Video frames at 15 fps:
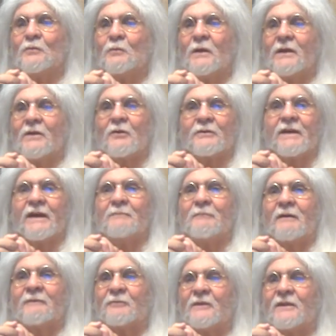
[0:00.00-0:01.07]
Well, okay,
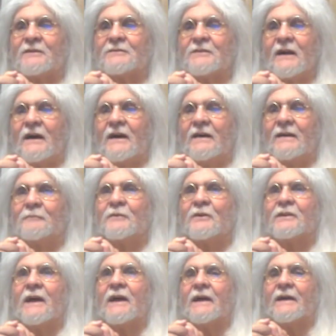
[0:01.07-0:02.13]
my friends, I am
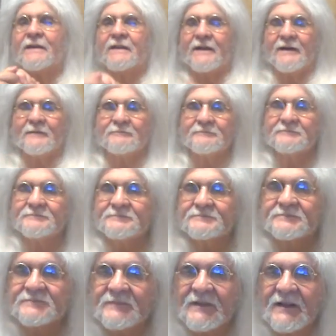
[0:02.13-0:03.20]
going to hang it up
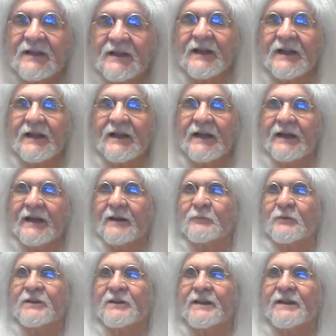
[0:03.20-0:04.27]
and I'm
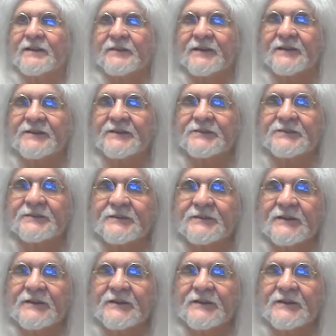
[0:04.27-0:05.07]
going to end this.